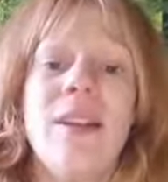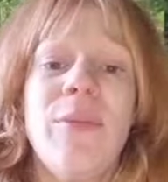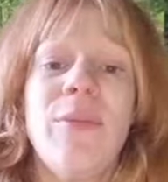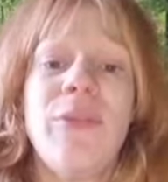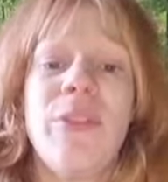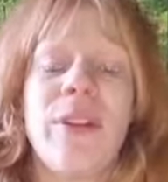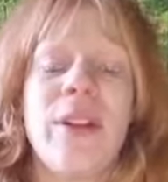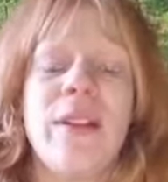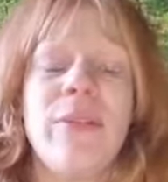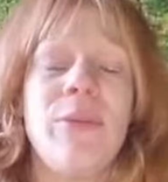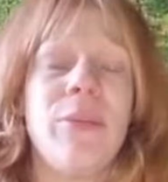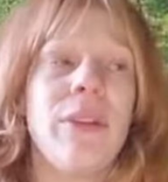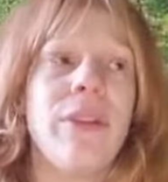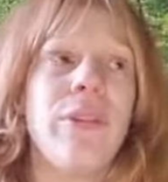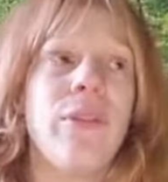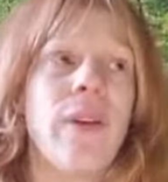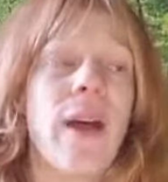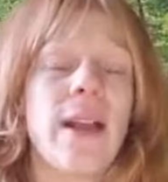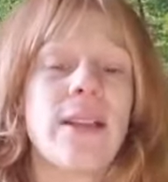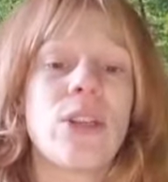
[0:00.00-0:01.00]
not a fit
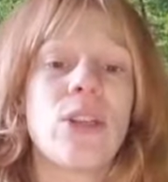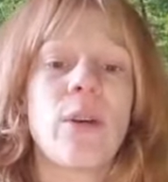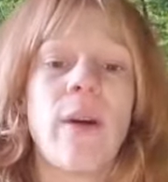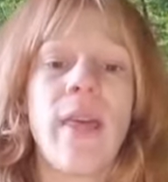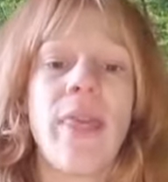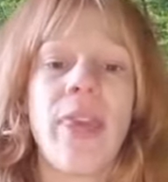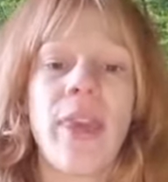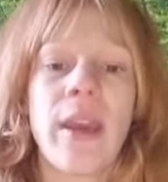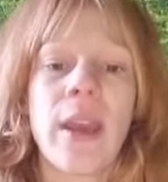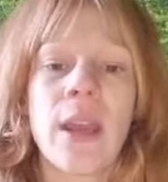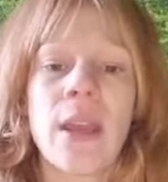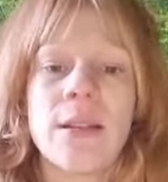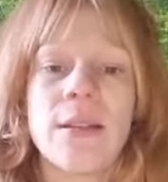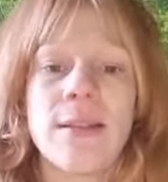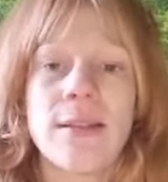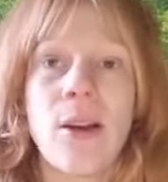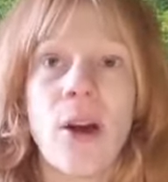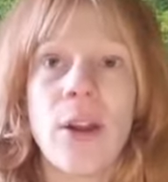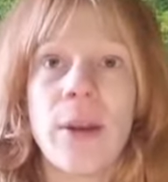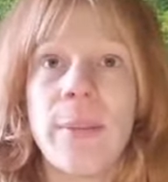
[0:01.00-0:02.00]
really fast, so I
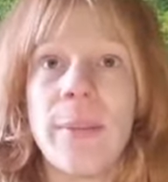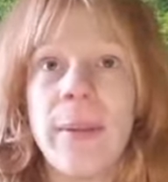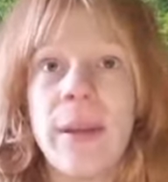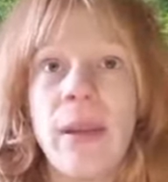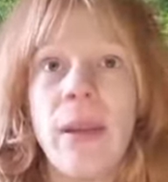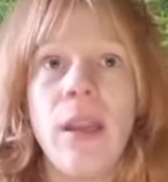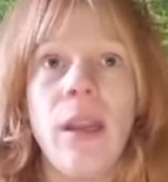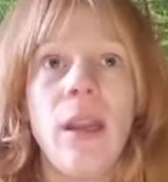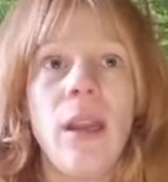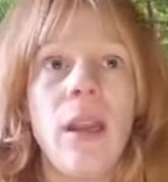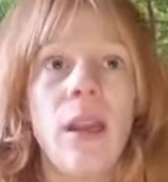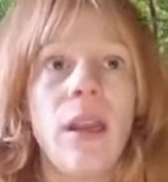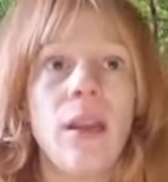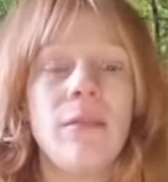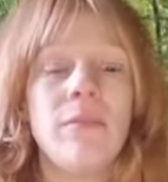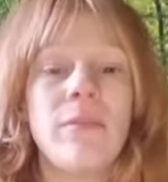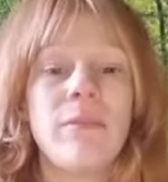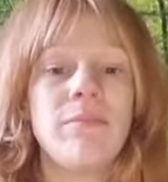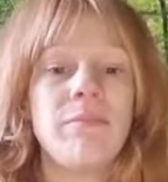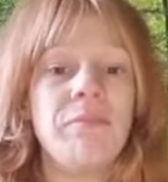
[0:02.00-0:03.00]
think it's gonna
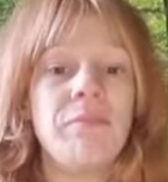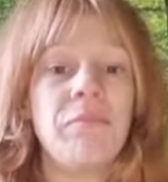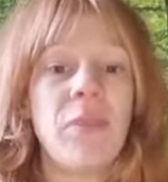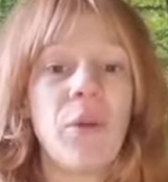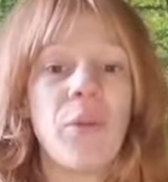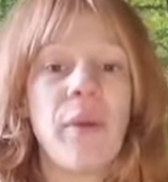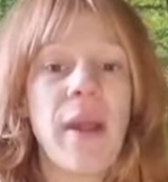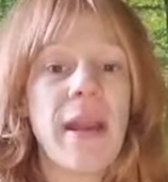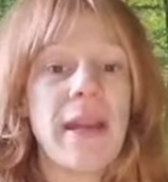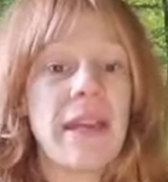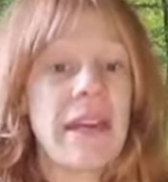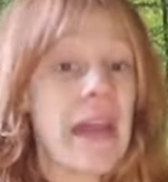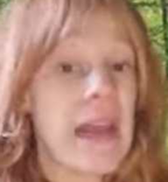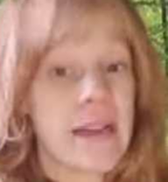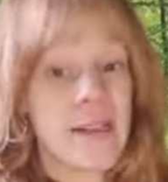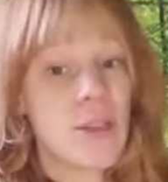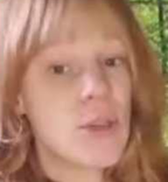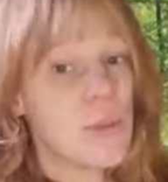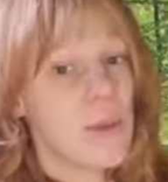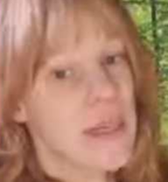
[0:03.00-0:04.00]
be
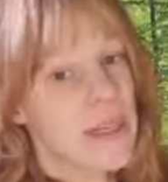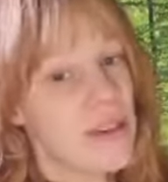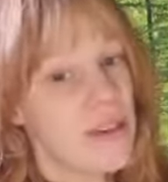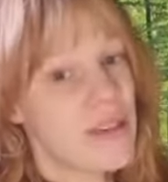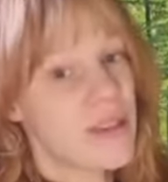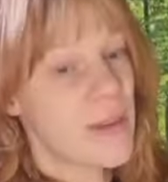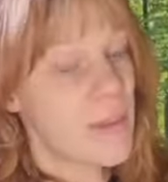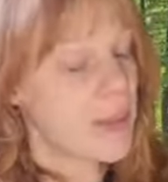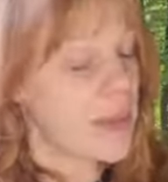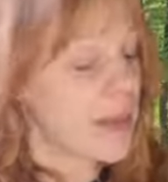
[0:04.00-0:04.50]
ready next week